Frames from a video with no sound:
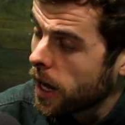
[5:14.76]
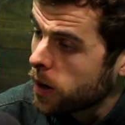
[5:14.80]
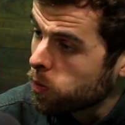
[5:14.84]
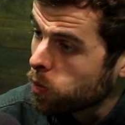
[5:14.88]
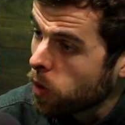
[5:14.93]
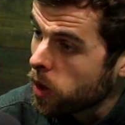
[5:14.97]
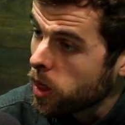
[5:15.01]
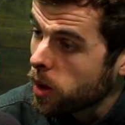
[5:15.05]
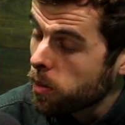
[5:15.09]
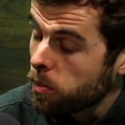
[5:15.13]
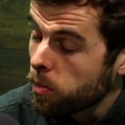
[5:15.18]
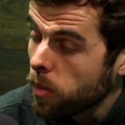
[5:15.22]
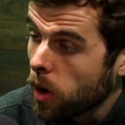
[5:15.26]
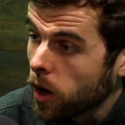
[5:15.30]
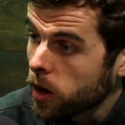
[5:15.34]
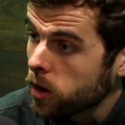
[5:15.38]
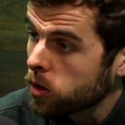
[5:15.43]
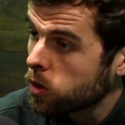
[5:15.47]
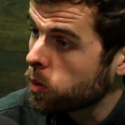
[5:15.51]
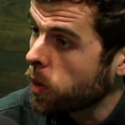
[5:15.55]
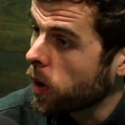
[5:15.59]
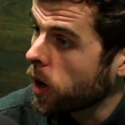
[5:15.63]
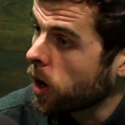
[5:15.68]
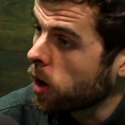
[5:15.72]
And when the
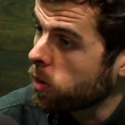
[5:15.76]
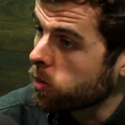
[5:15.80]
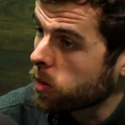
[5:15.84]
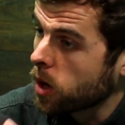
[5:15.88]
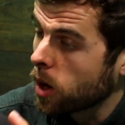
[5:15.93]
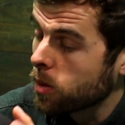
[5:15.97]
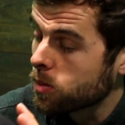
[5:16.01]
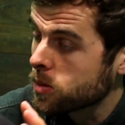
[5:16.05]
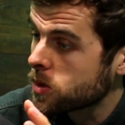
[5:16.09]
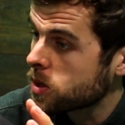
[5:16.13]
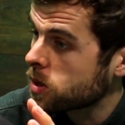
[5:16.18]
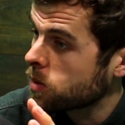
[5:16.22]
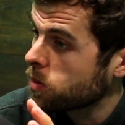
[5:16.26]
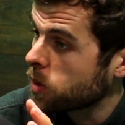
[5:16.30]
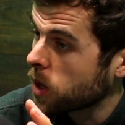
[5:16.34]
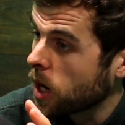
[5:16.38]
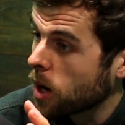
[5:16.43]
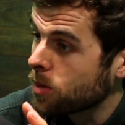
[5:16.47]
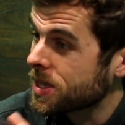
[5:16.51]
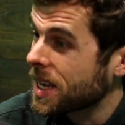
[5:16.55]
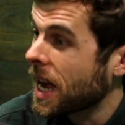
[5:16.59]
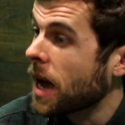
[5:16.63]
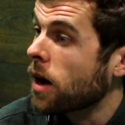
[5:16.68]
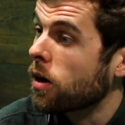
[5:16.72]
microbiome
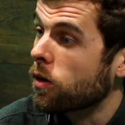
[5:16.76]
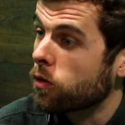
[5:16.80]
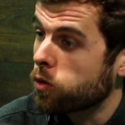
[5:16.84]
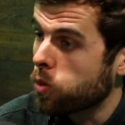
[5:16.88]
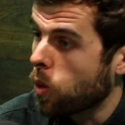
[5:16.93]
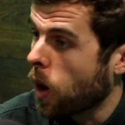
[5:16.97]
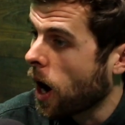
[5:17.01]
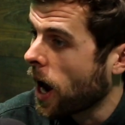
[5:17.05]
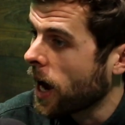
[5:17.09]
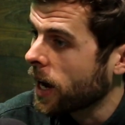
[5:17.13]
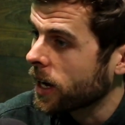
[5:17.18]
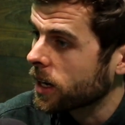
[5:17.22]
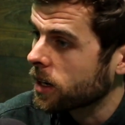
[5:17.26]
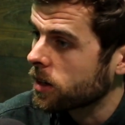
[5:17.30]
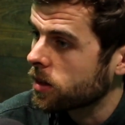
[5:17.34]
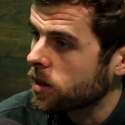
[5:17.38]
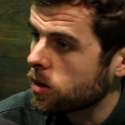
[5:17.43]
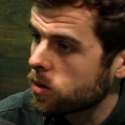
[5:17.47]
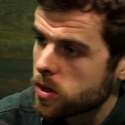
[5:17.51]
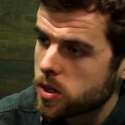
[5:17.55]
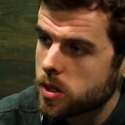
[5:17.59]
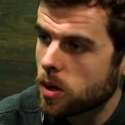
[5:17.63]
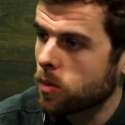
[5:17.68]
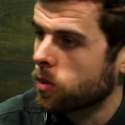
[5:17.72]
becomes out of whack,
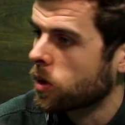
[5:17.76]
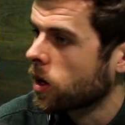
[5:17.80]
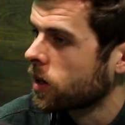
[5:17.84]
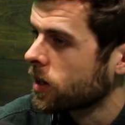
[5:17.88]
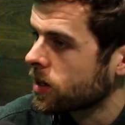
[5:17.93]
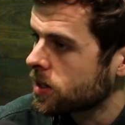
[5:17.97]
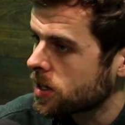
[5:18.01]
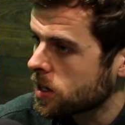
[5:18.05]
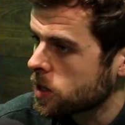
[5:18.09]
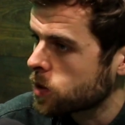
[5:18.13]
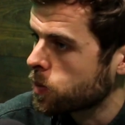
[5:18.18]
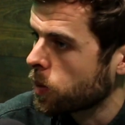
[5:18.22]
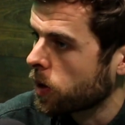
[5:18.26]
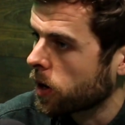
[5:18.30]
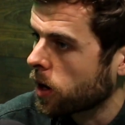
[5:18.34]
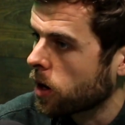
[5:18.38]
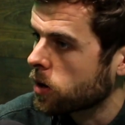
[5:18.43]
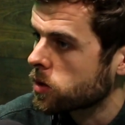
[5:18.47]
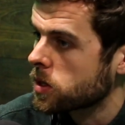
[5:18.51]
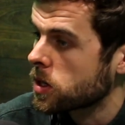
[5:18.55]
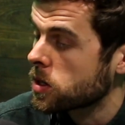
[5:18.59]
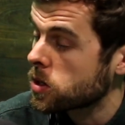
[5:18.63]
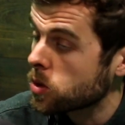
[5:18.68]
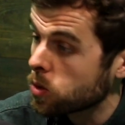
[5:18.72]
there is some kind of
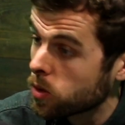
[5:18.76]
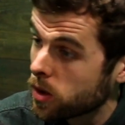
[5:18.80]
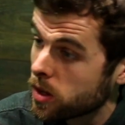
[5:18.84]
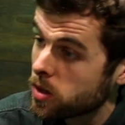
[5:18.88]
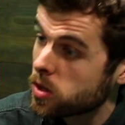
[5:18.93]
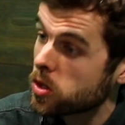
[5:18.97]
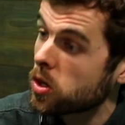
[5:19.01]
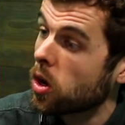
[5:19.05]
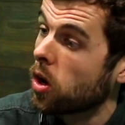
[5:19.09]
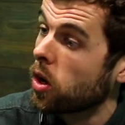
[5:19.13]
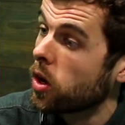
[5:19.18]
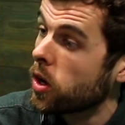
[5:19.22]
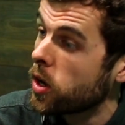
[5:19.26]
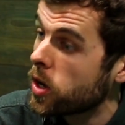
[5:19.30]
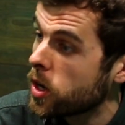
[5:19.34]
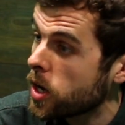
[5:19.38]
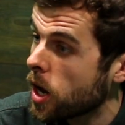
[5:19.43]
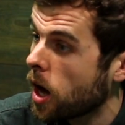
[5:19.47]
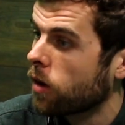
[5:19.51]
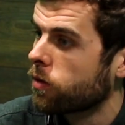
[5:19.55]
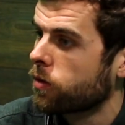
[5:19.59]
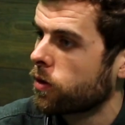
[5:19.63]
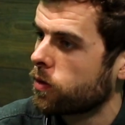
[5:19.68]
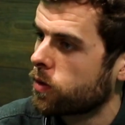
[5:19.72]
dysbiosis, or there's not
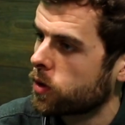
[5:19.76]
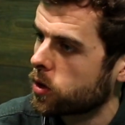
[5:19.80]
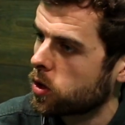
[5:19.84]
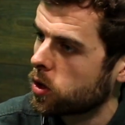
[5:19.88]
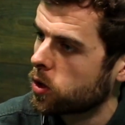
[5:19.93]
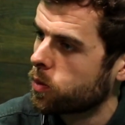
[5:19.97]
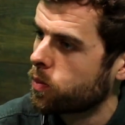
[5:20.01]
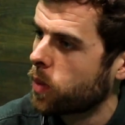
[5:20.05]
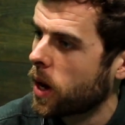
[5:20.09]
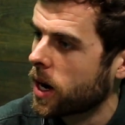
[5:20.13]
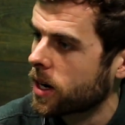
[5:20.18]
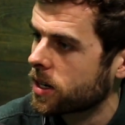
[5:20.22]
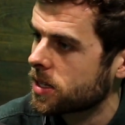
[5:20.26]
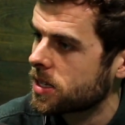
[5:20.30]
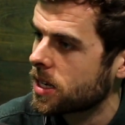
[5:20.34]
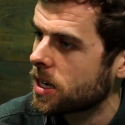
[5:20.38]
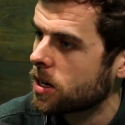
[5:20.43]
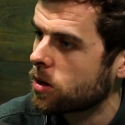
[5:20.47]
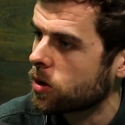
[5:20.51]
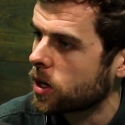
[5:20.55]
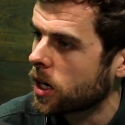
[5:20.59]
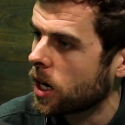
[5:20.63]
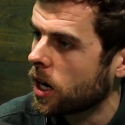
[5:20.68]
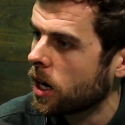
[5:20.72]
enough of the good
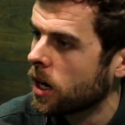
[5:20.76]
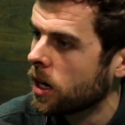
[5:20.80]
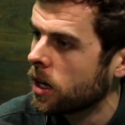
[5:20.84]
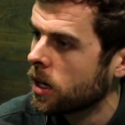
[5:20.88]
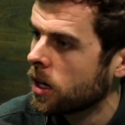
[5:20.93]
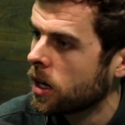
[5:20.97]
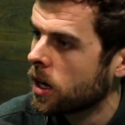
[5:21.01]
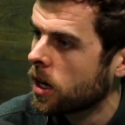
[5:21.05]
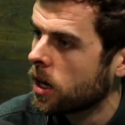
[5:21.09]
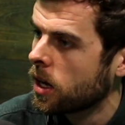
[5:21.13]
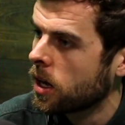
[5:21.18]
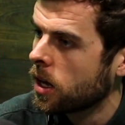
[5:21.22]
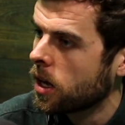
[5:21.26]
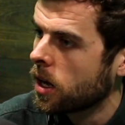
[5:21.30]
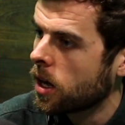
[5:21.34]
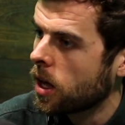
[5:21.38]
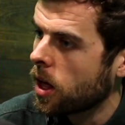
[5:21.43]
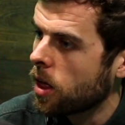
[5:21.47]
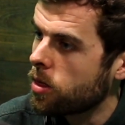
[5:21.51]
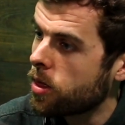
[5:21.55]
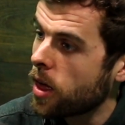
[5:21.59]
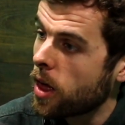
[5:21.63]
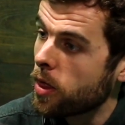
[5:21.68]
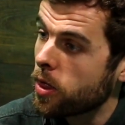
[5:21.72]
bacteria,
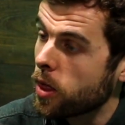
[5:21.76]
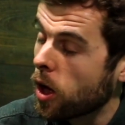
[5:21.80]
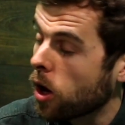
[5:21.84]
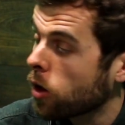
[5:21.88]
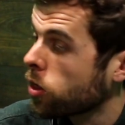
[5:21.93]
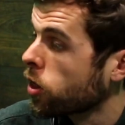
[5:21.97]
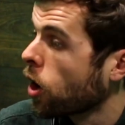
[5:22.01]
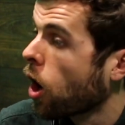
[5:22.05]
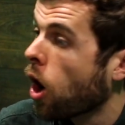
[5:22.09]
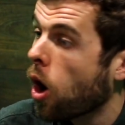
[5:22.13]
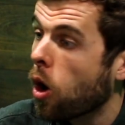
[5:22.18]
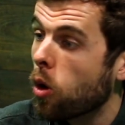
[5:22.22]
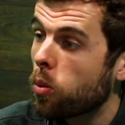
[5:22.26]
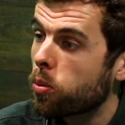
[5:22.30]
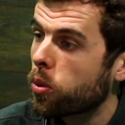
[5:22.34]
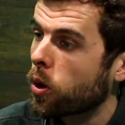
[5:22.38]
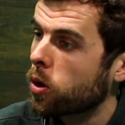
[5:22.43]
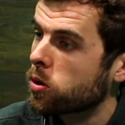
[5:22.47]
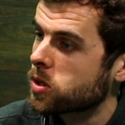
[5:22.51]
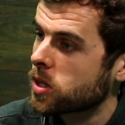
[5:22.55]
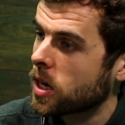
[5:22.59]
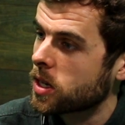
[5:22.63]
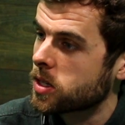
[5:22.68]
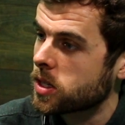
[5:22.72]
then the whole
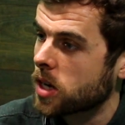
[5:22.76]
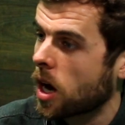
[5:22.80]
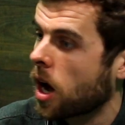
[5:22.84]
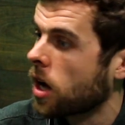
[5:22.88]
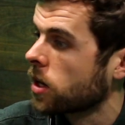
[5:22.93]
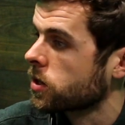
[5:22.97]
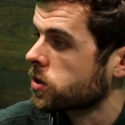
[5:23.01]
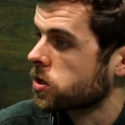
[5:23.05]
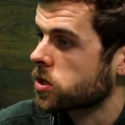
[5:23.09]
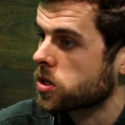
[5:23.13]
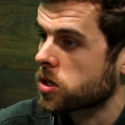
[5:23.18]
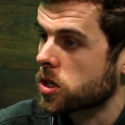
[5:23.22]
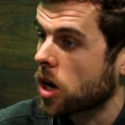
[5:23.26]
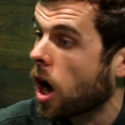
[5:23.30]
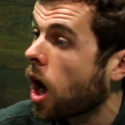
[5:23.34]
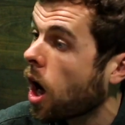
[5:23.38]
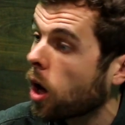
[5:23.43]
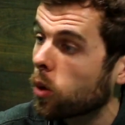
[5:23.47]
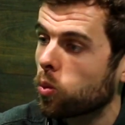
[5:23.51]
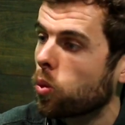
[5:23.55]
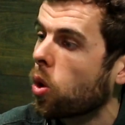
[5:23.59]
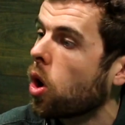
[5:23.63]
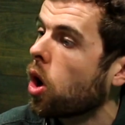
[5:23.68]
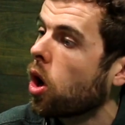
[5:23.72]
process
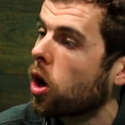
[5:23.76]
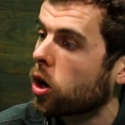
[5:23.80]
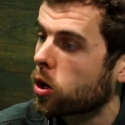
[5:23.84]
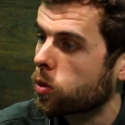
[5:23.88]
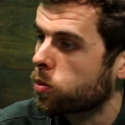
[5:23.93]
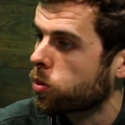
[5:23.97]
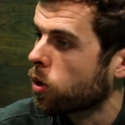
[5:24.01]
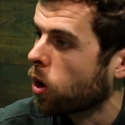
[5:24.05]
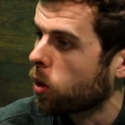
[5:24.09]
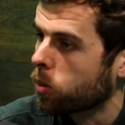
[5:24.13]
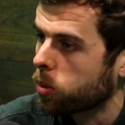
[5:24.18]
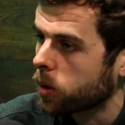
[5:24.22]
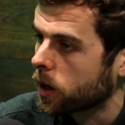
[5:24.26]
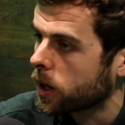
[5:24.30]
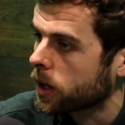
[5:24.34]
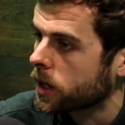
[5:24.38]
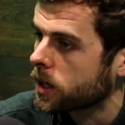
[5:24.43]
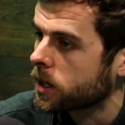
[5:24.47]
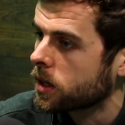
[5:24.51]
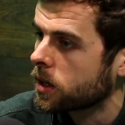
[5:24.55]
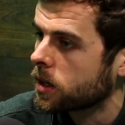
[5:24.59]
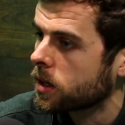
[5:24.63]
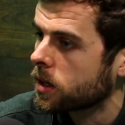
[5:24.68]
can't work properly.